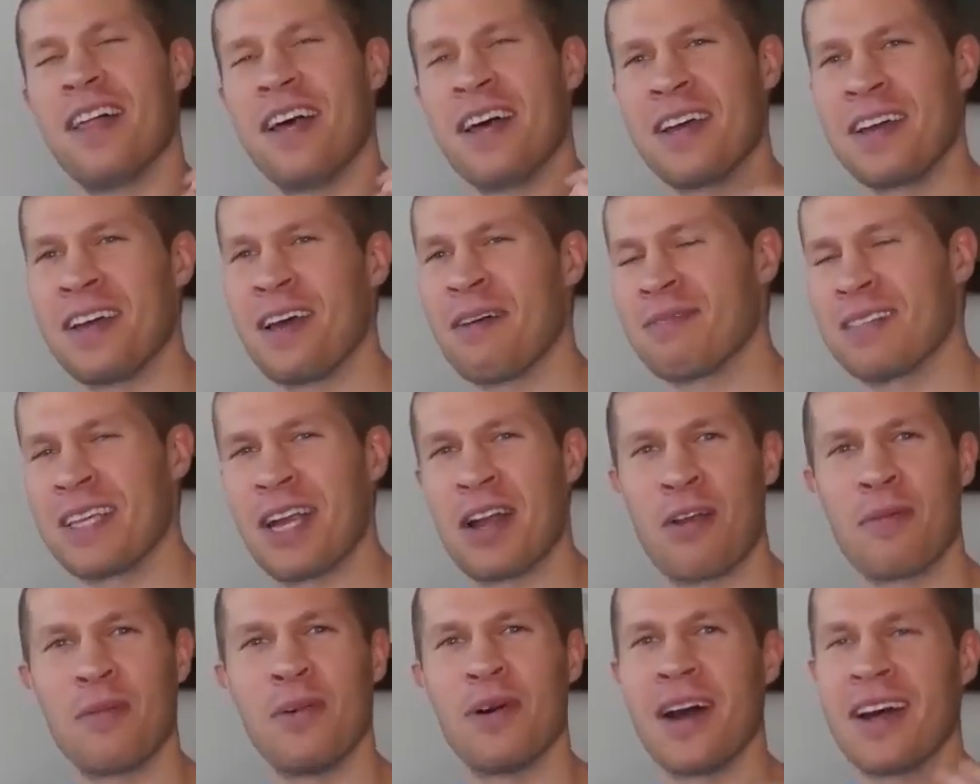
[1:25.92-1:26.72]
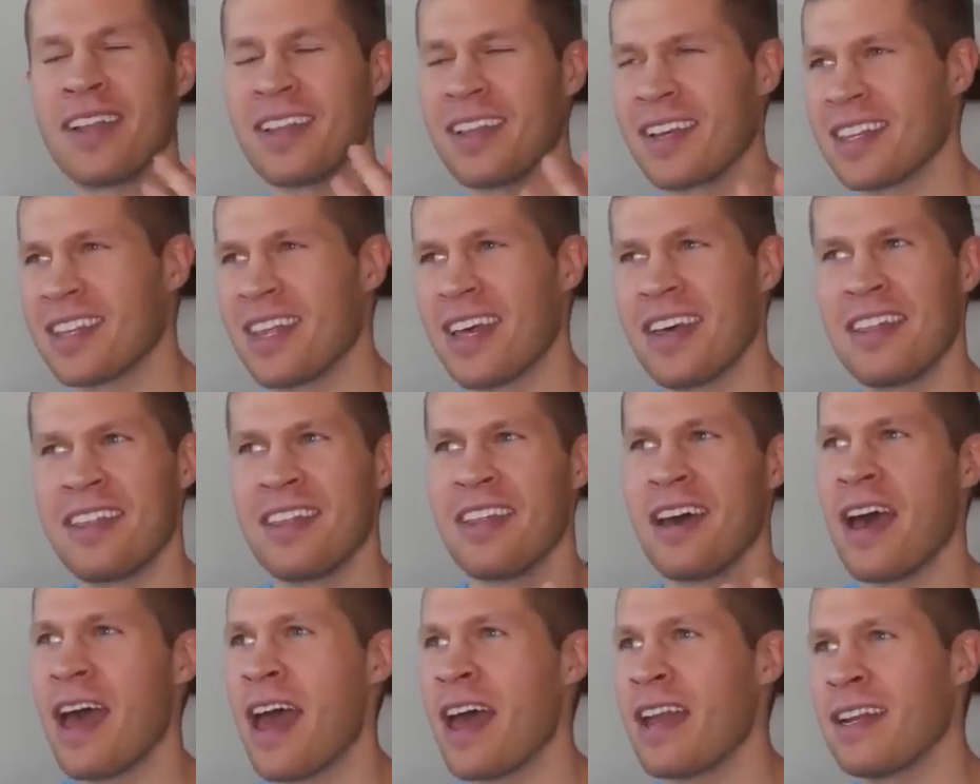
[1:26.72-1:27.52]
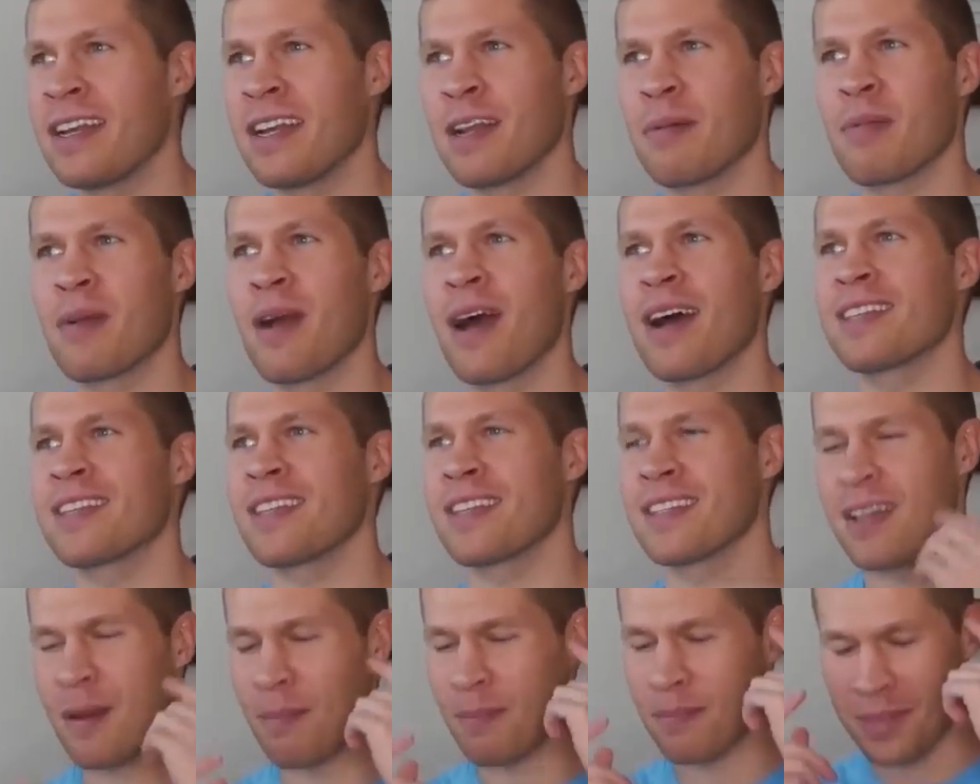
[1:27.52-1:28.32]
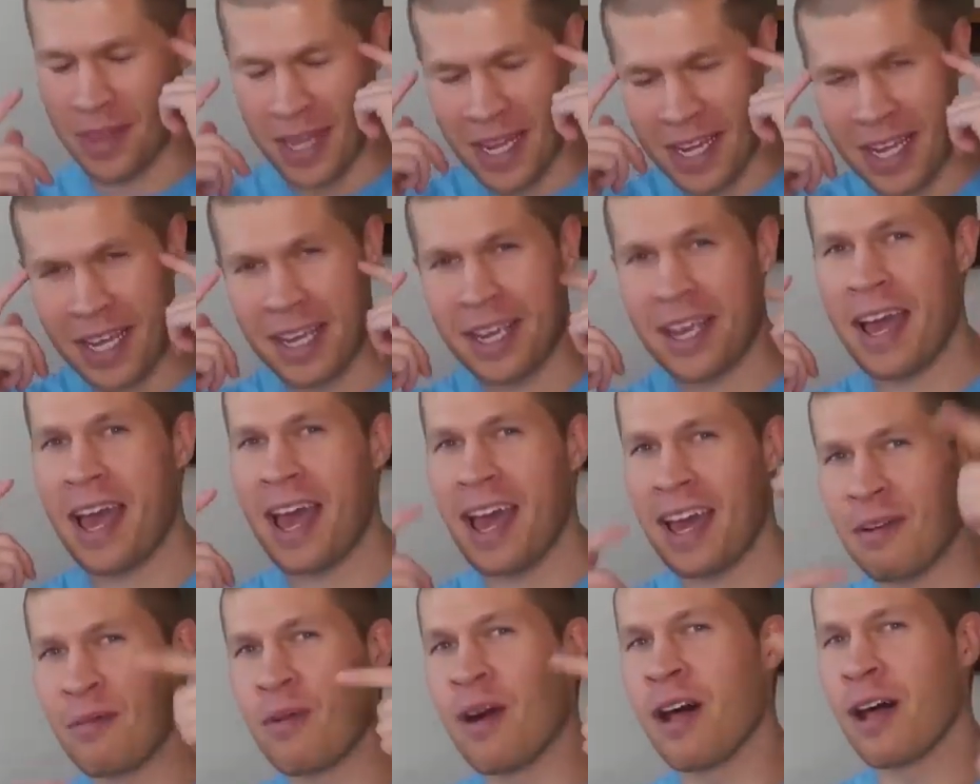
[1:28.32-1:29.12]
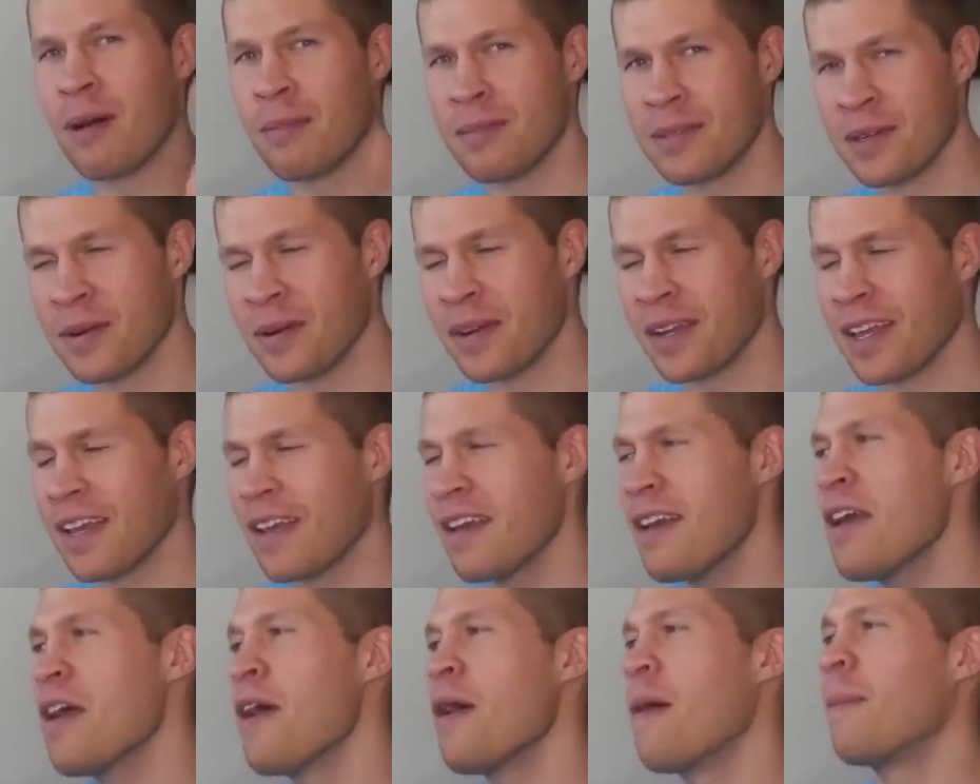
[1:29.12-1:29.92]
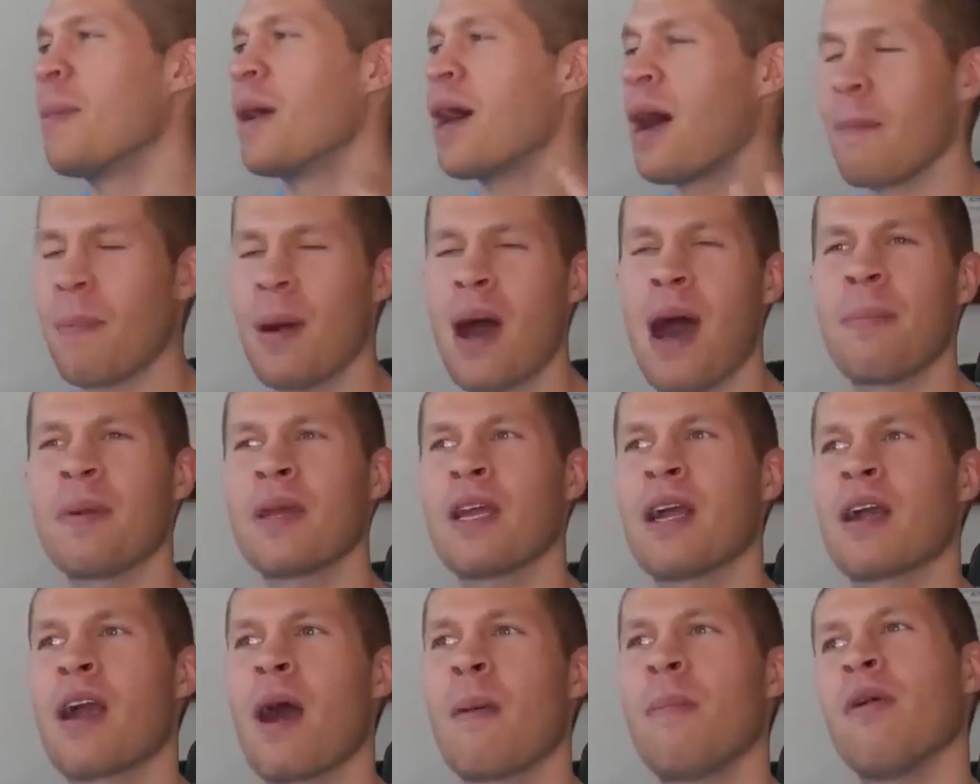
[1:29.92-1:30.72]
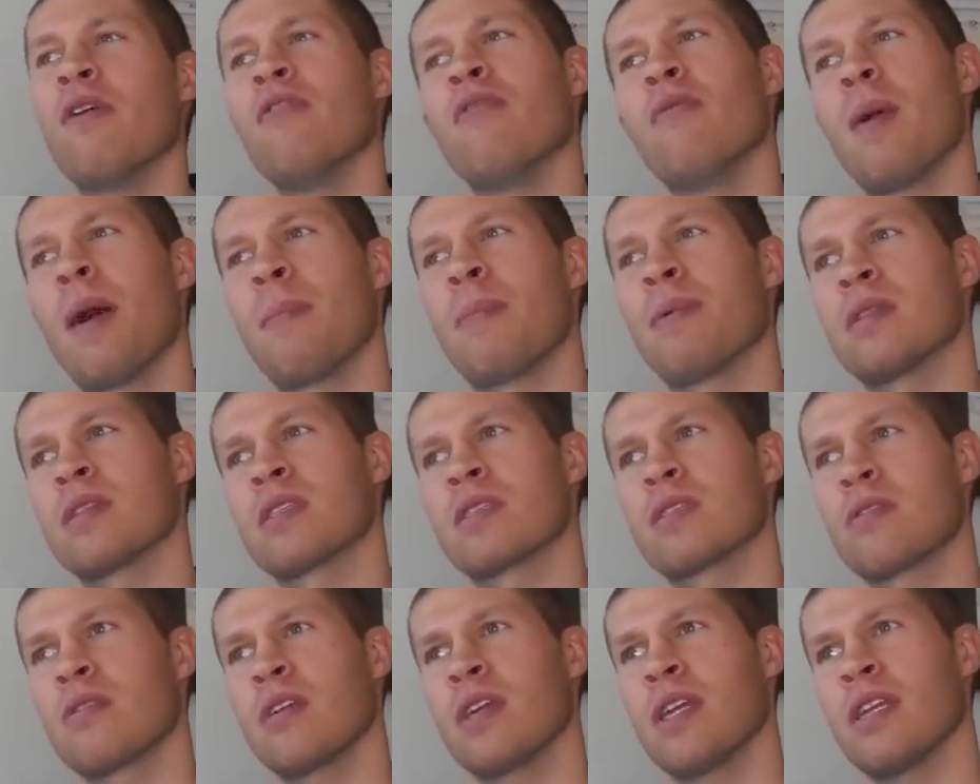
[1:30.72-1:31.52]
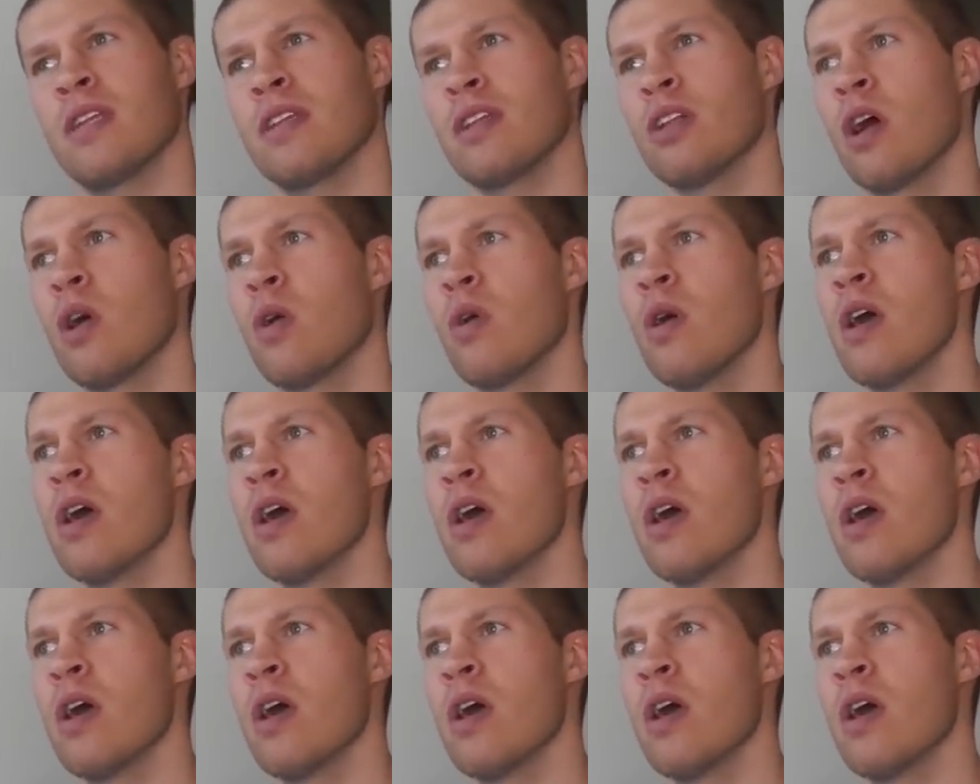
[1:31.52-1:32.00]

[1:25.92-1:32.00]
I'm terrible at the editing process. I'm thinking ahead while I'm doing it. But I'm popping a couple of them up on the screen.